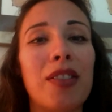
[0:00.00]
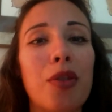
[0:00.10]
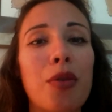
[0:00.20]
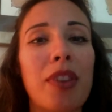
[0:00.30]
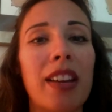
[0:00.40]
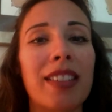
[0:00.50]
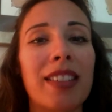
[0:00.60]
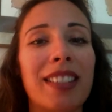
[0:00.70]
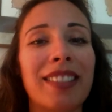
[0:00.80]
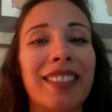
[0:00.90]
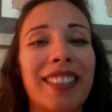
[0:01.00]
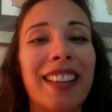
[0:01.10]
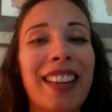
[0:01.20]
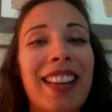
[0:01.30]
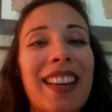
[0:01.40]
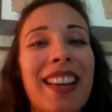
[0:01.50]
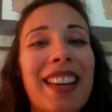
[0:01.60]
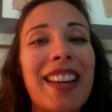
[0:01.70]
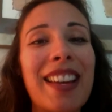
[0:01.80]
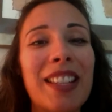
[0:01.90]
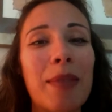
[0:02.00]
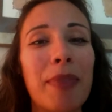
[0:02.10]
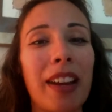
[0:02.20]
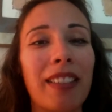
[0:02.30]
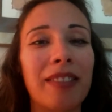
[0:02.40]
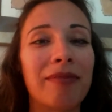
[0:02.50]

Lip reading: 2 things. Eat something.